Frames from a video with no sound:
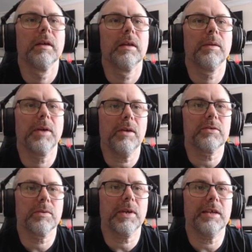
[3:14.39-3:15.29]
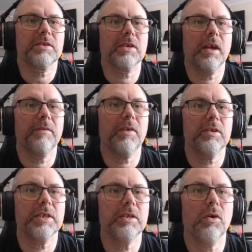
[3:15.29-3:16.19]
There we go. So we get uh,
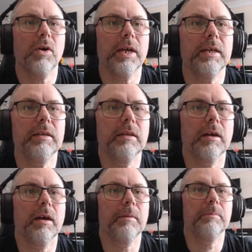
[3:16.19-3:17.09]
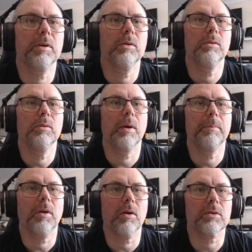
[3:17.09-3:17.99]
thirty-nine uh, blue
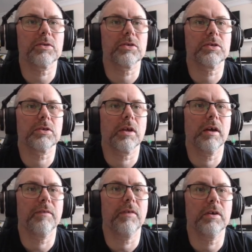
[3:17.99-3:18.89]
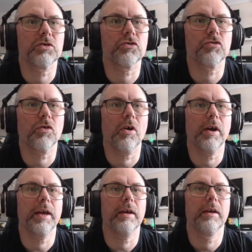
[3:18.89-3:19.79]
blocks, a first
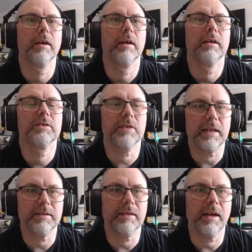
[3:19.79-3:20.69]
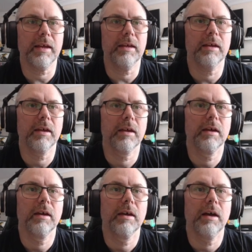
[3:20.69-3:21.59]
try Saturday.
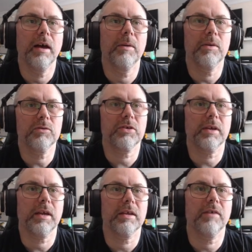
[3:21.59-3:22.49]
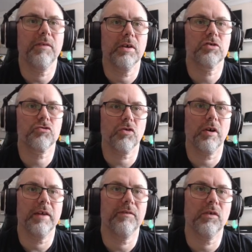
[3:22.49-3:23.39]
Uh, we also get a first
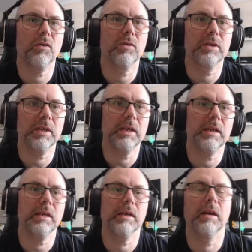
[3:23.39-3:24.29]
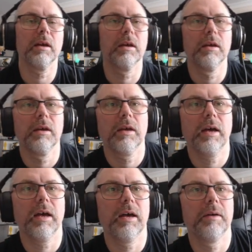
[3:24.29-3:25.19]
try for the
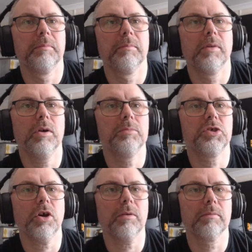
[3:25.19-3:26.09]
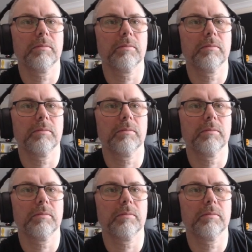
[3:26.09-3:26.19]
um, hoop shot.